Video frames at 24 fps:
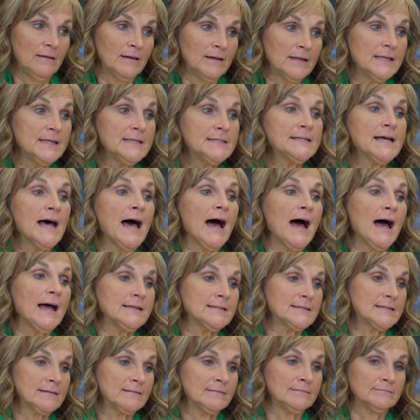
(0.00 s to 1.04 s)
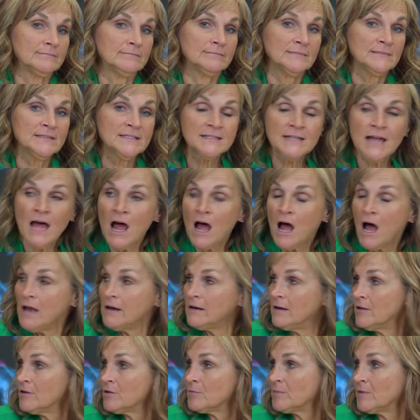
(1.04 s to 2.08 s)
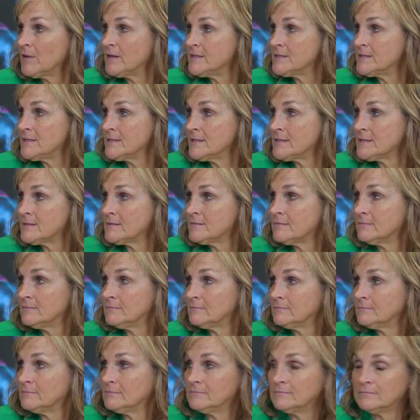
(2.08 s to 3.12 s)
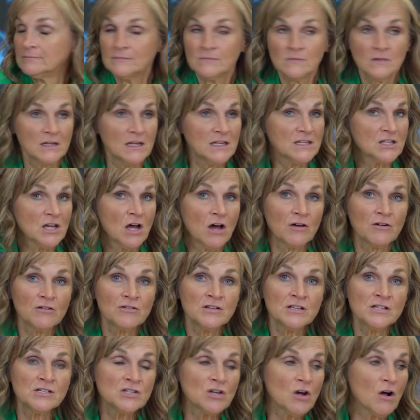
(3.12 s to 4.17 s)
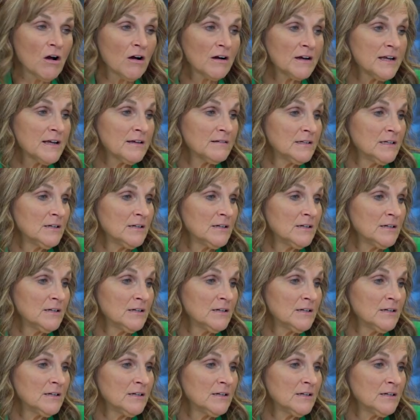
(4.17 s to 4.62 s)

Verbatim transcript: It's hot. It's not hot in other places. No. It's hotter than tar down